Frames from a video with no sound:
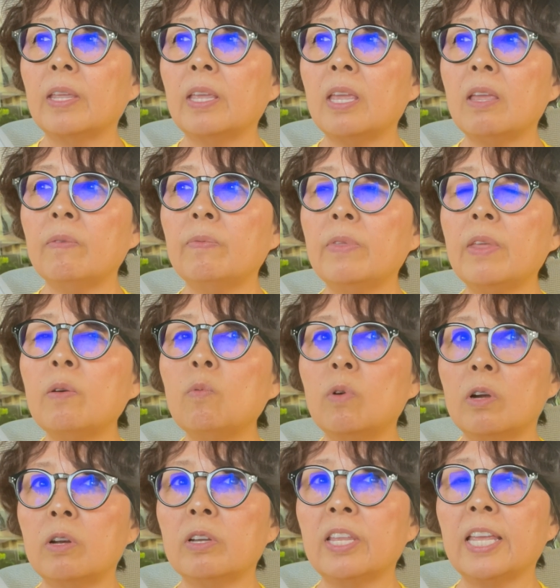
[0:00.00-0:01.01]
if the
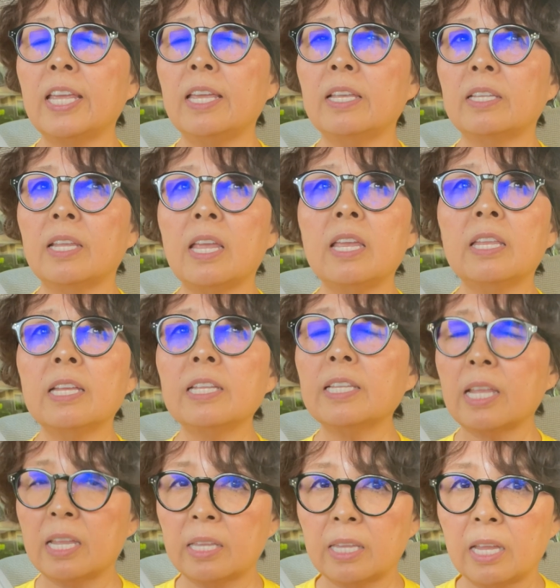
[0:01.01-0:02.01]
word is in a
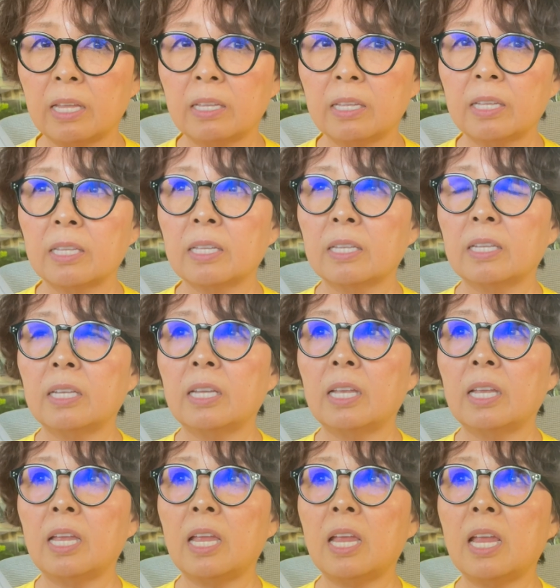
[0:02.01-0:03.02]
sentence,
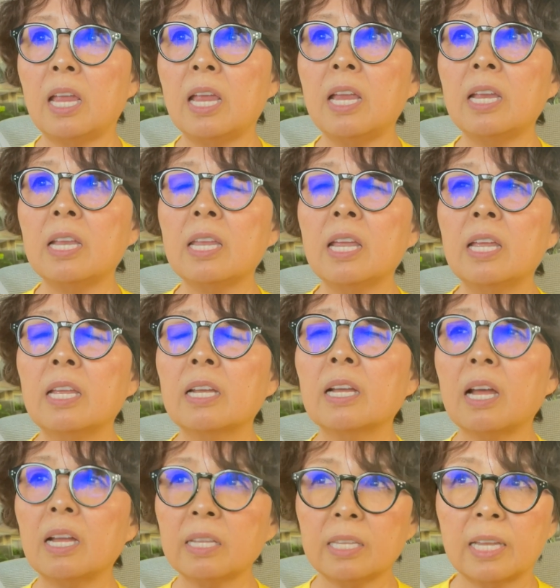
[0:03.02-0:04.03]
in
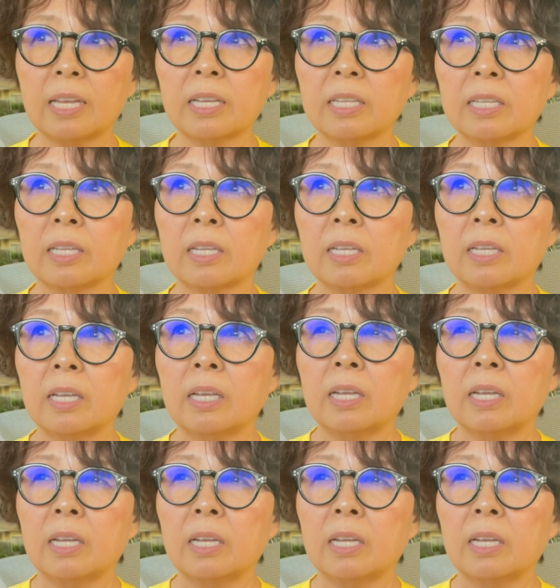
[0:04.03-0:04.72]
context,